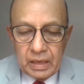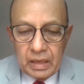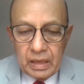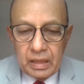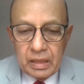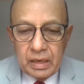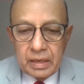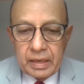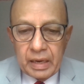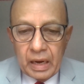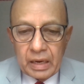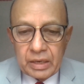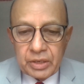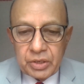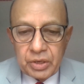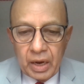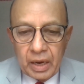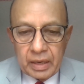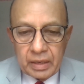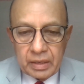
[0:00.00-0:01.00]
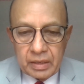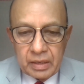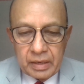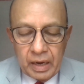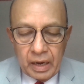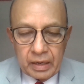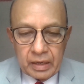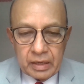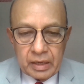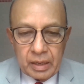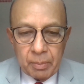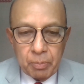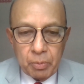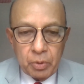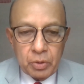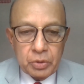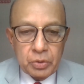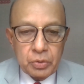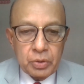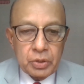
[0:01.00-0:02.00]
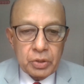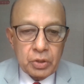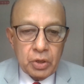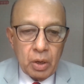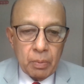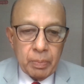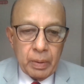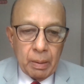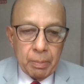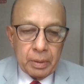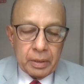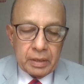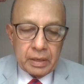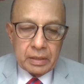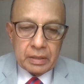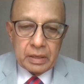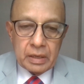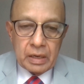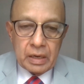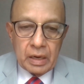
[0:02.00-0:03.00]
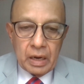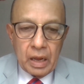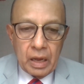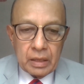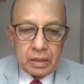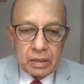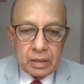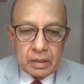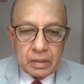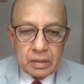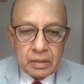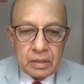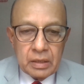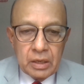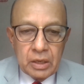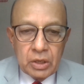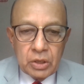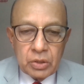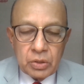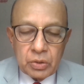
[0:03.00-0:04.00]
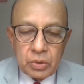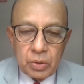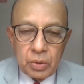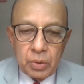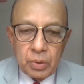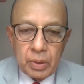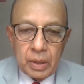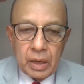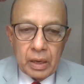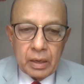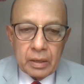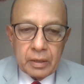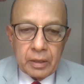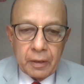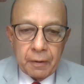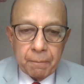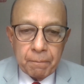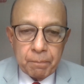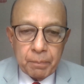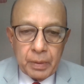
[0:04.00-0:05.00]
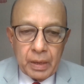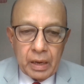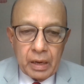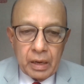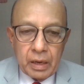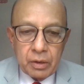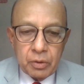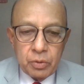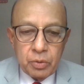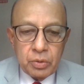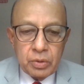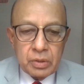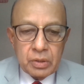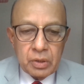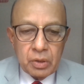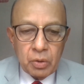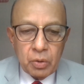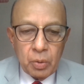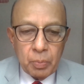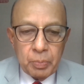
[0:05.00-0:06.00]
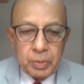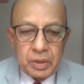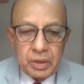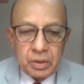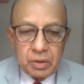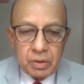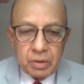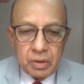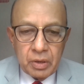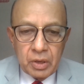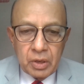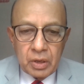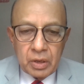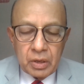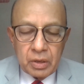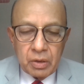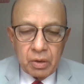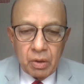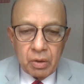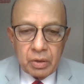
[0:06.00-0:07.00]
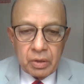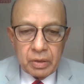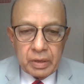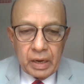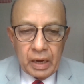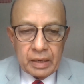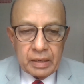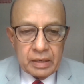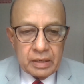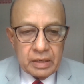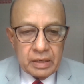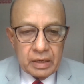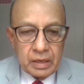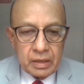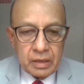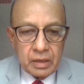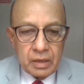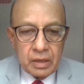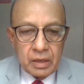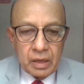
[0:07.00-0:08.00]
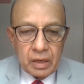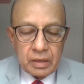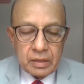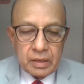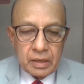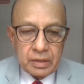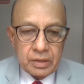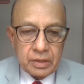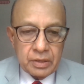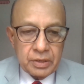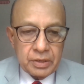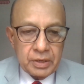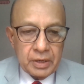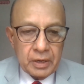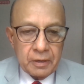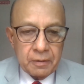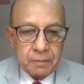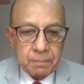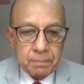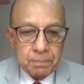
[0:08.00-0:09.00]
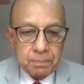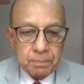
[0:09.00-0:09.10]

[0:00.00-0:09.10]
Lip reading: healthy dietary approach to stop hypertension and others. So, and then a good opinion, dietitian is essential.